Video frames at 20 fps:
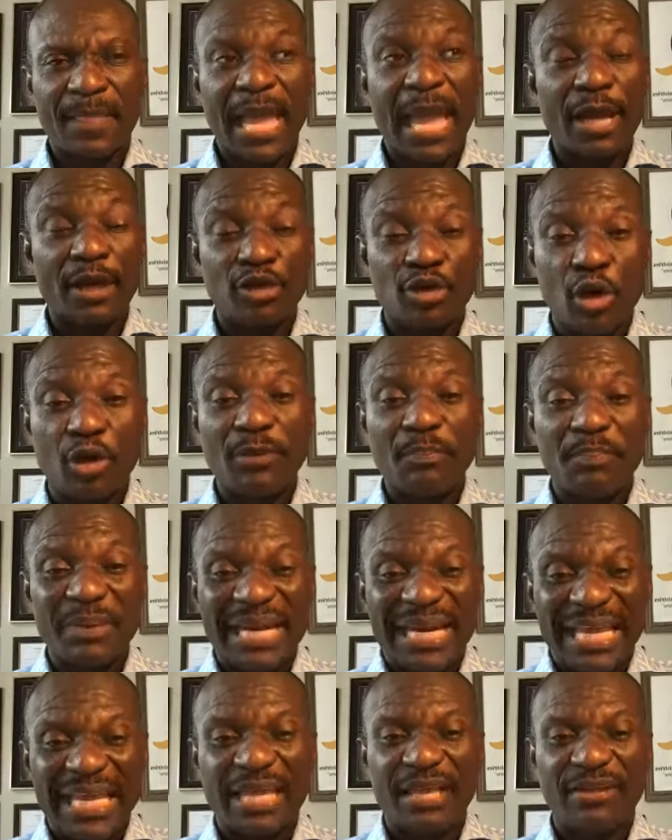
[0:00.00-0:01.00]
And don't
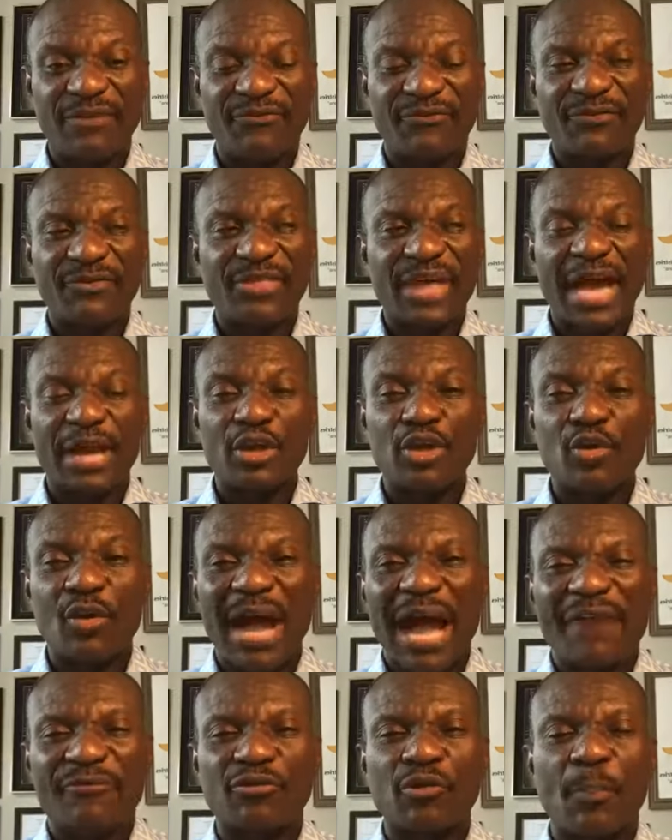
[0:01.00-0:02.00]
believe that you
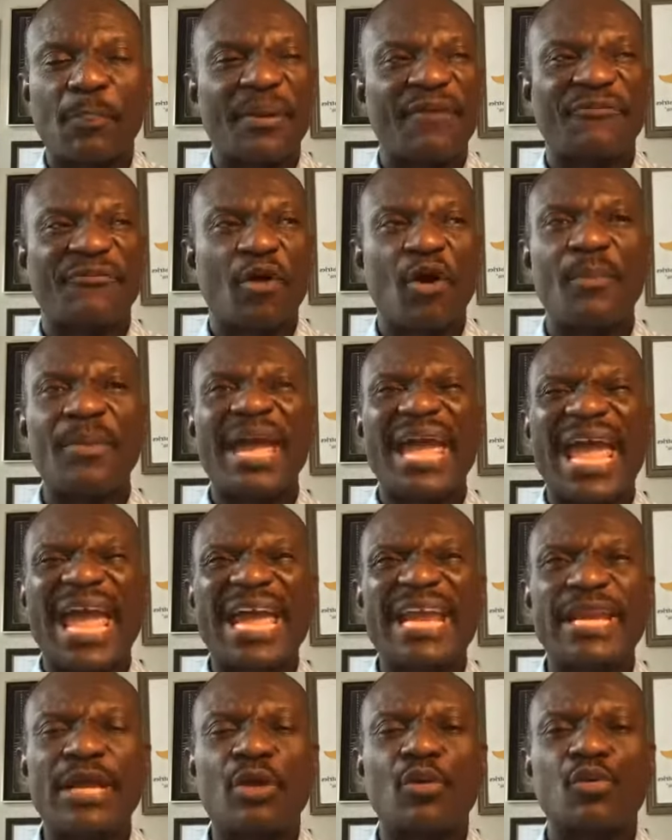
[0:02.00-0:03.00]
have to perform
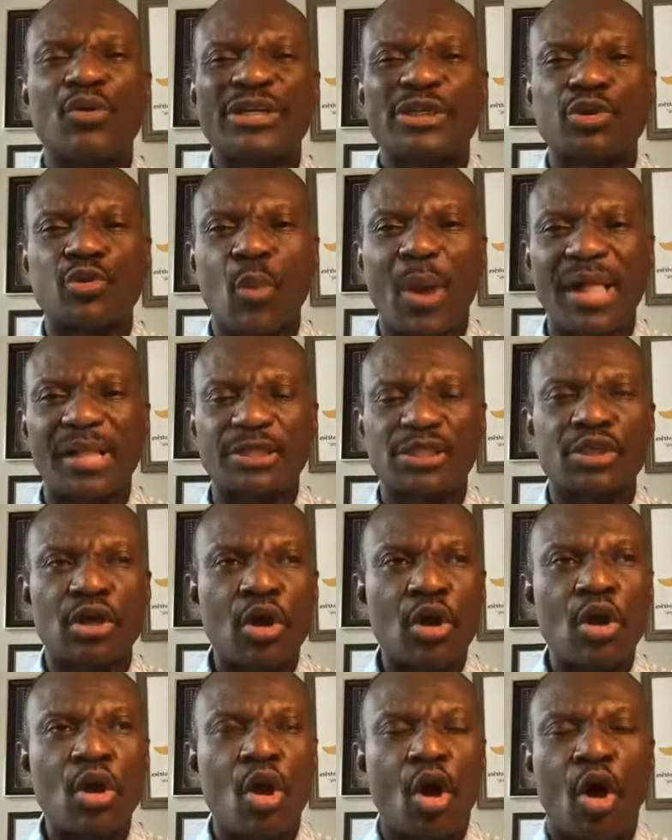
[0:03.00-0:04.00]
any rituals
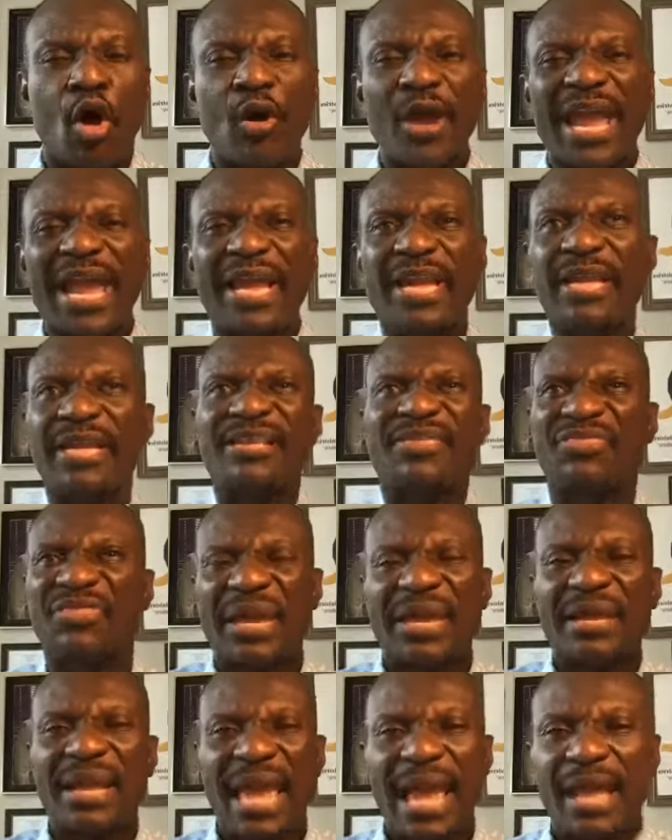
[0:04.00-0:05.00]
or
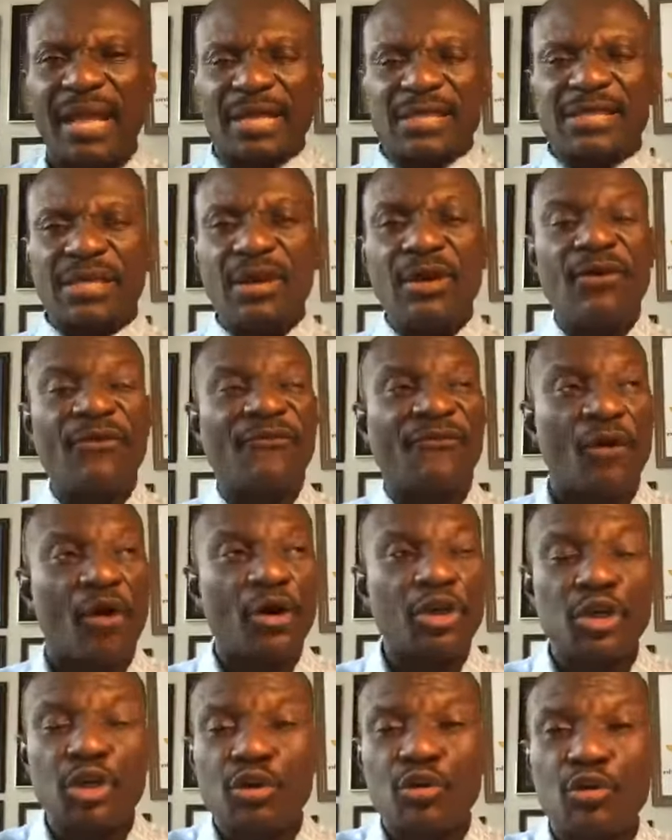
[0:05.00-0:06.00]
anything else
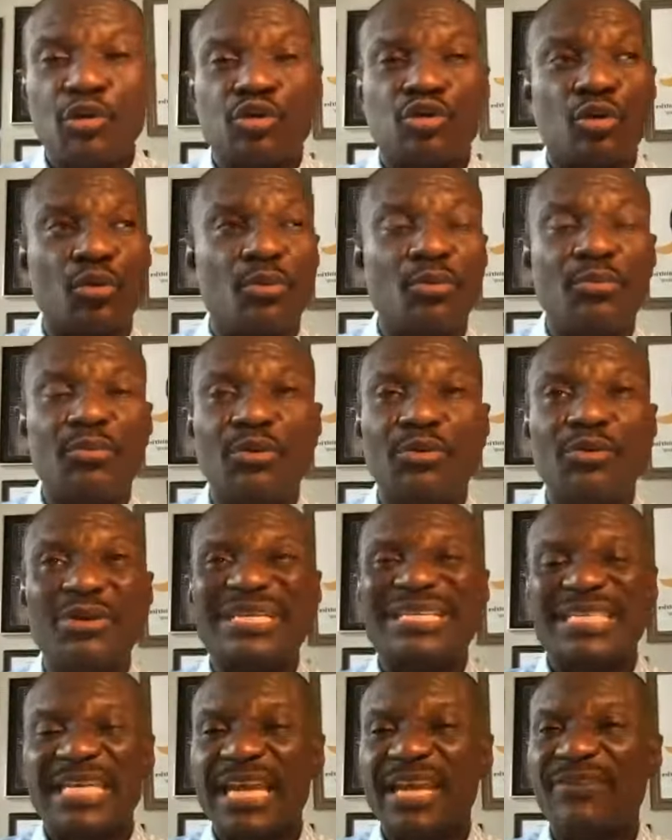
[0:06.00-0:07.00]
for you to
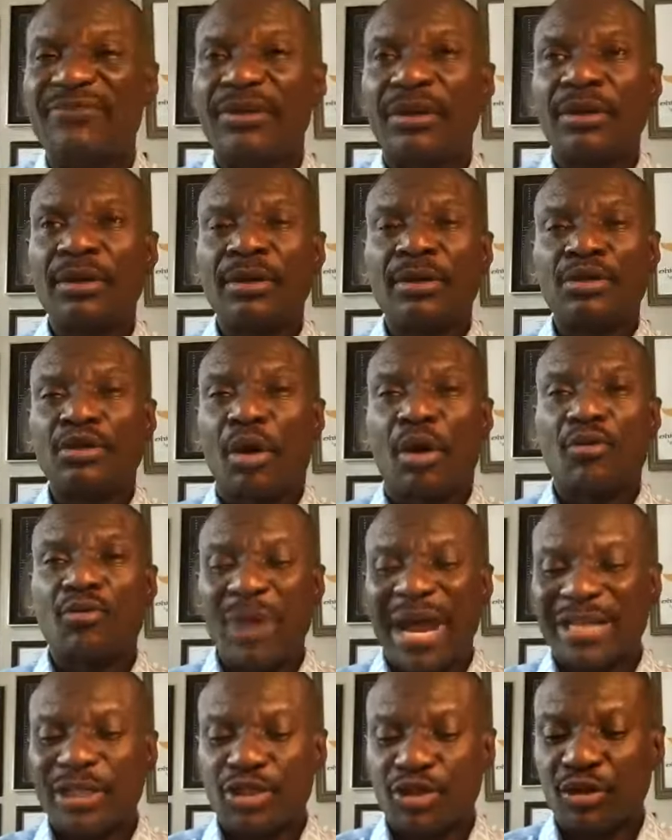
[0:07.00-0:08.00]
receive your
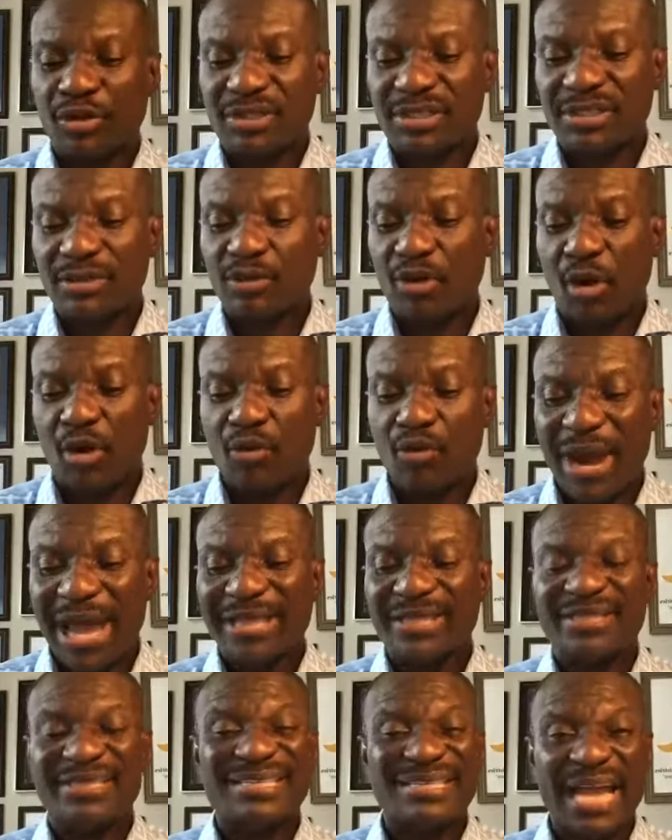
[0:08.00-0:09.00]
righteous or
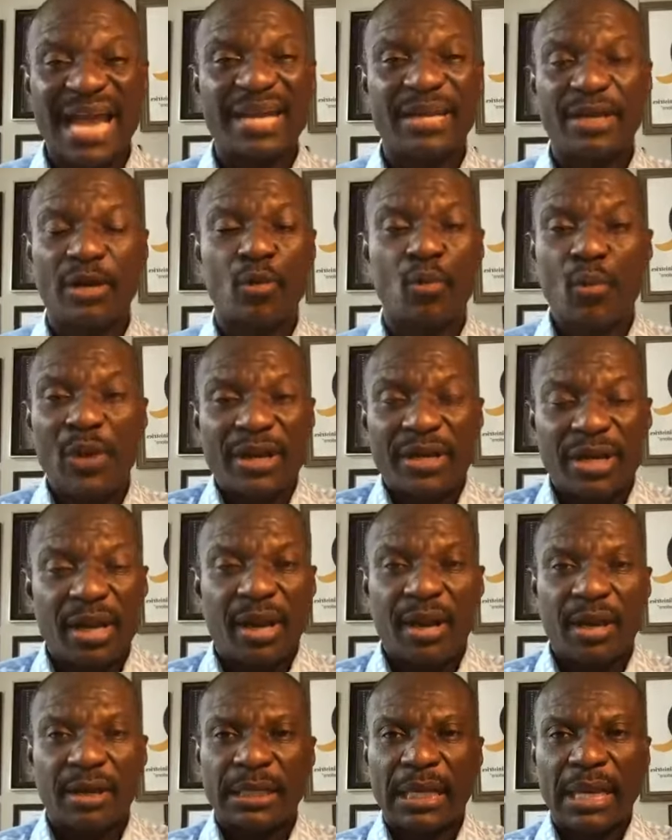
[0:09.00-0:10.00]
right standing with
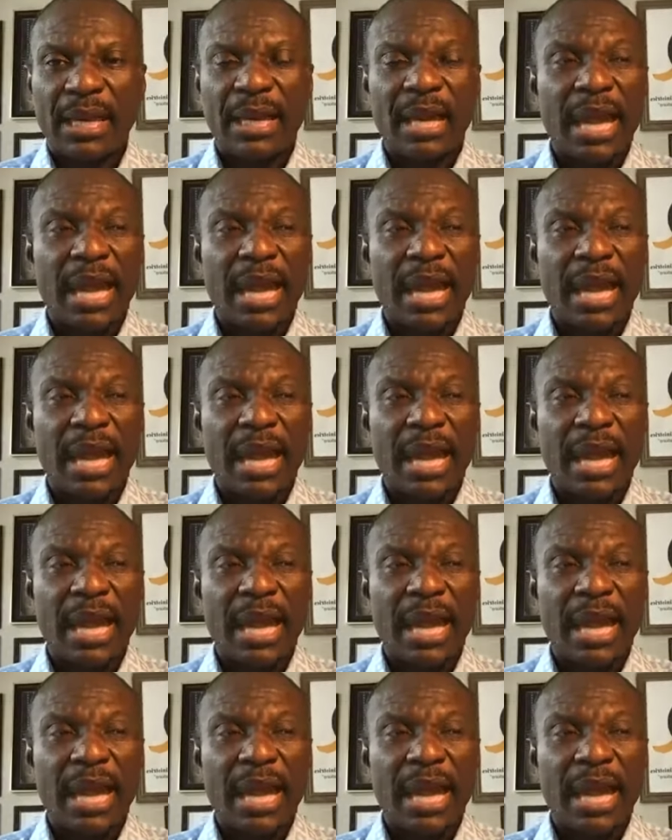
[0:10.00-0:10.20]
God.